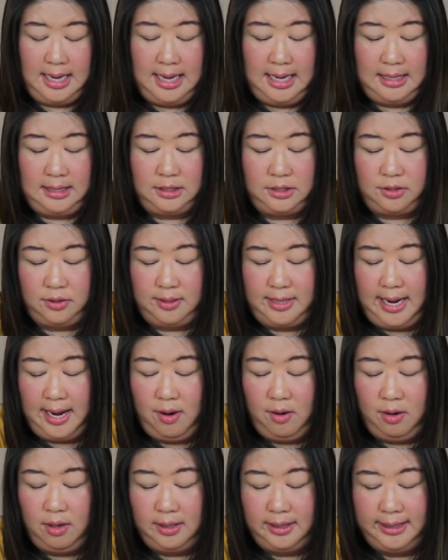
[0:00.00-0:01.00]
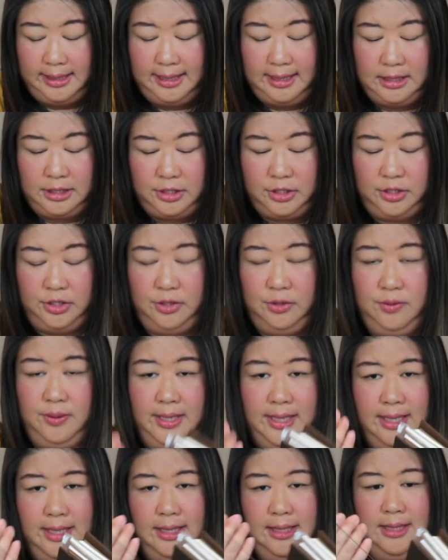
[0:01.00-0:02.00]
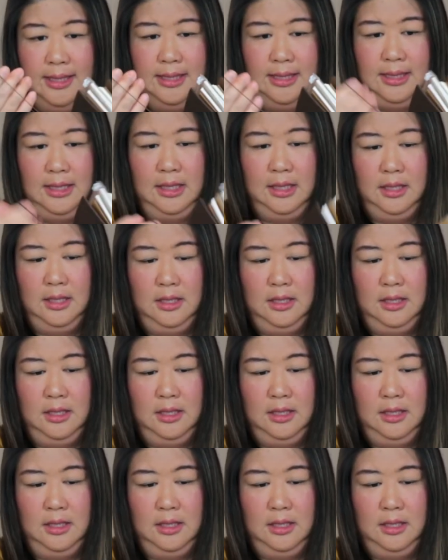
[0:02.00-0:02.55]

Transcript: And so now all I need to do is,